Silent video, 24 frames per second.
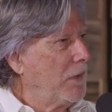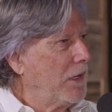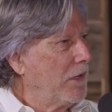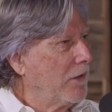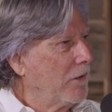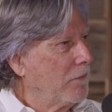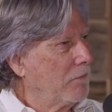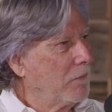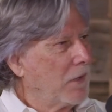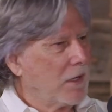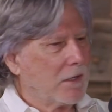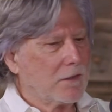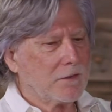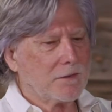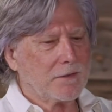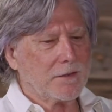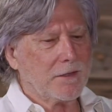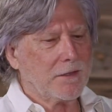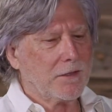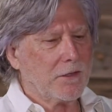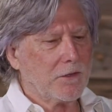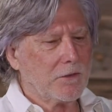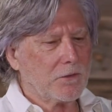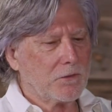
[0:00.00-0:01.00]
beer busts,
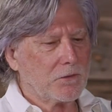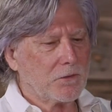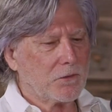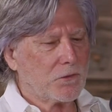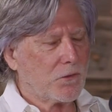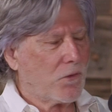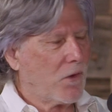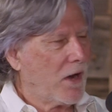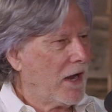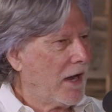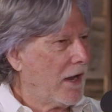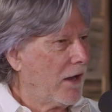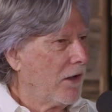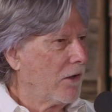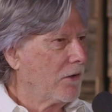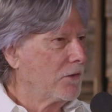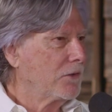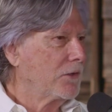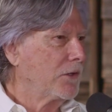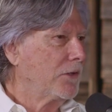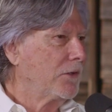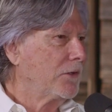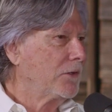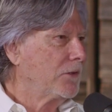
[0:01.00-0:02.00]
and there's
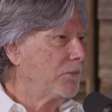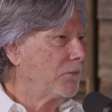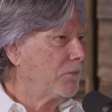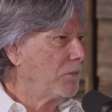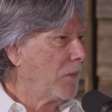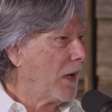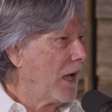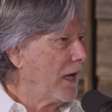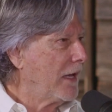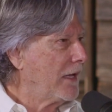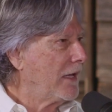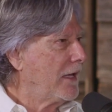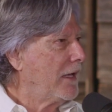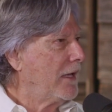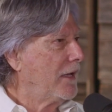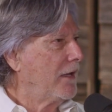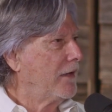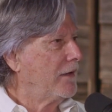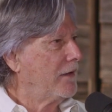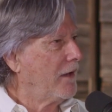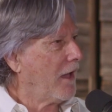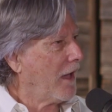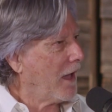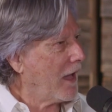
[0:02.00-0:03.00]
trails, and there's biking
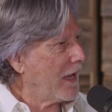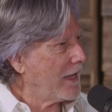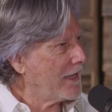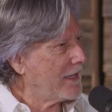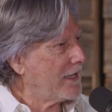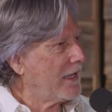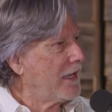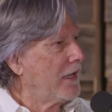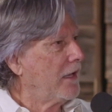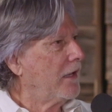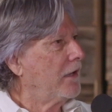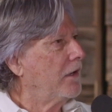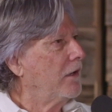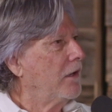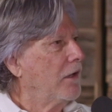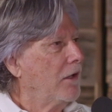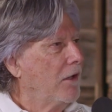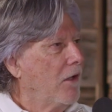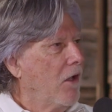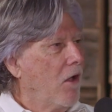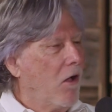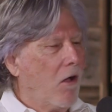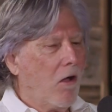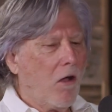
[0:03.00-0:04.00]
and hiking, and
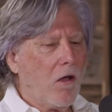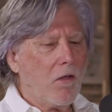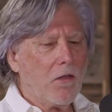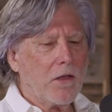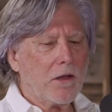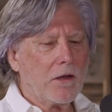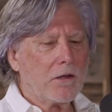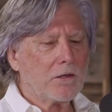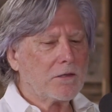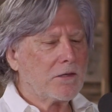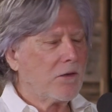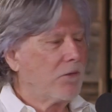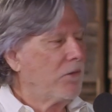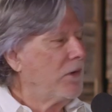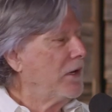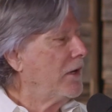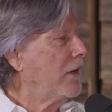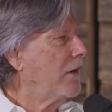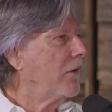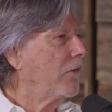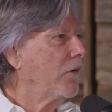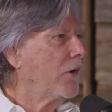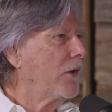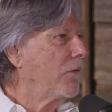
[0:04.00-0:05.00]
all that other stuff. We
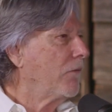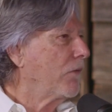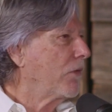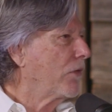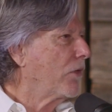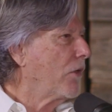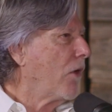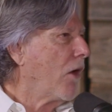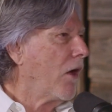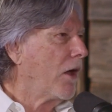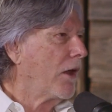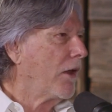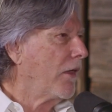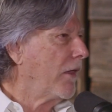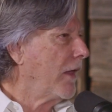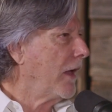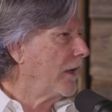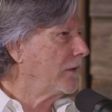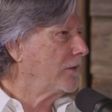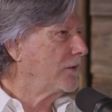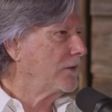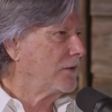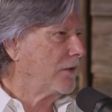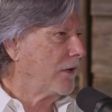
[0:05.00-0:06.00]
never even thought of
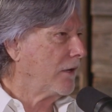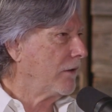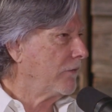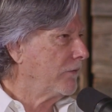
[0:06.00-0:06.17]
that stuff.